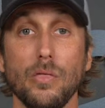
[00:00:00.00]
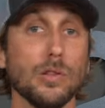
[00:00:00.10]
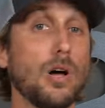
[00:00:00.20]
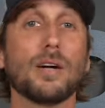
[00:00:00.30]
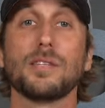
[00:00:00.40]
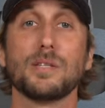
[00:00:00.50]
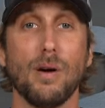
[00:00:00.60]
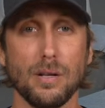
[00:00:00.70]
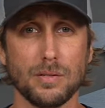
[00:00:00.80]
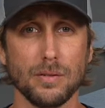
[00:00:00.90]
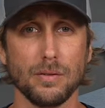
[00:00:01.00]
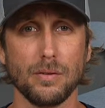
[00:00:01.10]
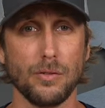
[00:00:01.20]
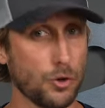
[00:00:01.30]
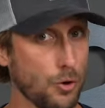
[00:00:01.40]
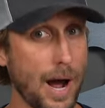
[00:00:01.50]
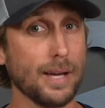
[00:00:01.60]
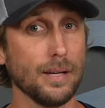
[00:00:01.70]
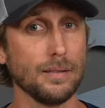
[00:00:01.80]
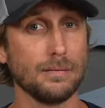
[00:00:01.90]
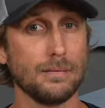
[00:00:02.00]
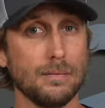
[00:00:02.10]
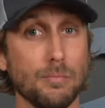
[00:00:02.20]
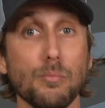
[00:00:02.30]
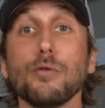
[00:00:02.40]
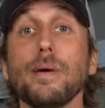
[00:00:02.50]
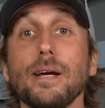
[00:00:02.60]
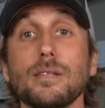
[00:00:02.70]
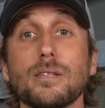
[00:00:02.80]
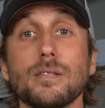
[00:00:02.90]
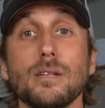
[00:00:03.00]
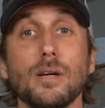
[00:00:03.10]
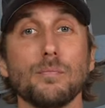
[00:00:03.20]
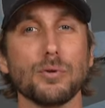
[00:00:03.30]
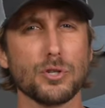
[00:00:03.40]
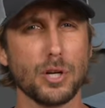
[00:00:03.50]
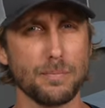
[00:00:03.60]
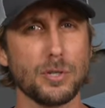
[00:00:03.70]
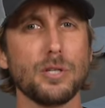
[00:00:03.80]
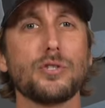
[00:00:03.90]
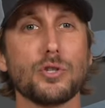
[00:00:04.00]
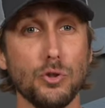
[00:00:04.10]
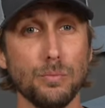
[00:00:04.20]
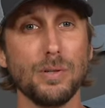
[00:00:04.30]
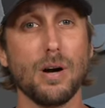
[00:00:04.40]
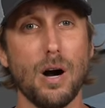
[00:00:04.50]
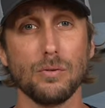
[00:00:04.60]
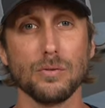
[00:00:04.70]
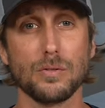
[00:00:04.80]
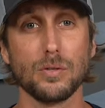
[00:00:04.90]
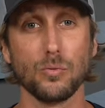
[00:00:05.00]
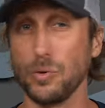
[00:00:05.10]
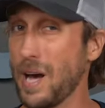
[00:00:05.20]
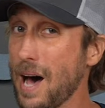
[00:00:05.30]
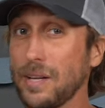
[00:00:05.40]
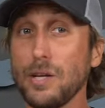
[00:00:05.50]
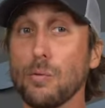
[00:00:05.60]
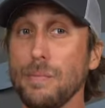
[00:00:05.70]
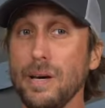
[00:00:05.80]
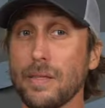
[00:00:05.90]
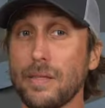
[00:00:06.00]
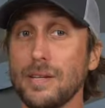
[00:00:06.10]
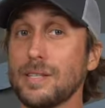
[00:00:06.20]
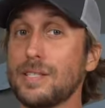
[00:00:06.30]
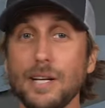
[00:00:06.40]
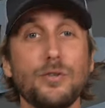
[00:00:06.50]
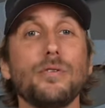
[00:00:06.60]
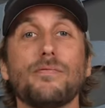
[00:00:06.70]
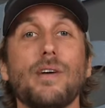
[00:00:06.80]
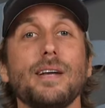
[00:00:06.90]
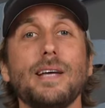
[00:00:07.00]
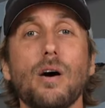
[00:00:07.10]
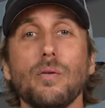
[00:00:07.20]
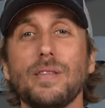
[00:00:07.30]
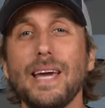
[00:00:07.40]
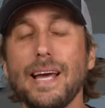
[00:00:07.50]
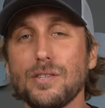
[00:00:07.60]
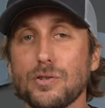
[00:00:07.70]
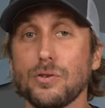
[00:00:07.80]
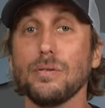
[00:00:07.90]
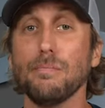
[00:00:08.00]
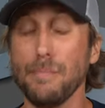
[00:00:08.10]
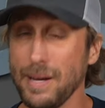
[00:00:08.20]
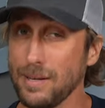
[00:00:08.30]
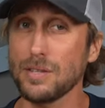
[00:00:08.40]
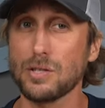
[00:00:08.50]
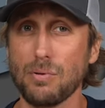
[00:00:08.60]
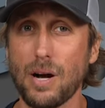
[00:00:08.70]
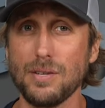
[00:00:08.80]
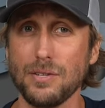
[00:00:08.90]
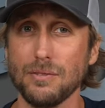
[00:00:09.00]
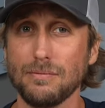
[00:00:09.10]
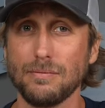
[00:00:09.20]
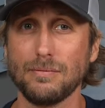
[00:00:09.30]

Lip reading: The Loch Ness Monster, the Kraken, mermaids, prescription scuba goggles, reality or myth? Stay tuned to find out. The answer may not surprise you.